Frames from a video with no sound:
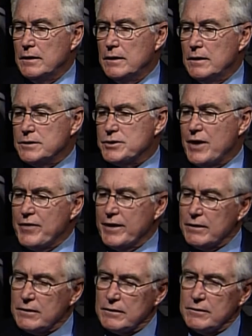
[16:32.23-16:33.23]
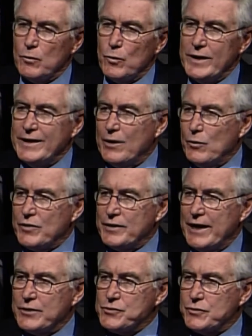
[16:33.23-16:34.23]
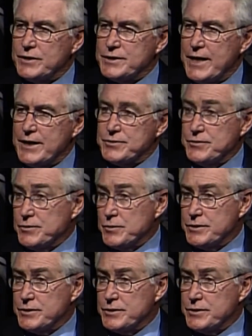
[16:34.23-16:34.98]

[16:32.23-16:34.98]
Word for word: And so I think we dealt with natural disasters,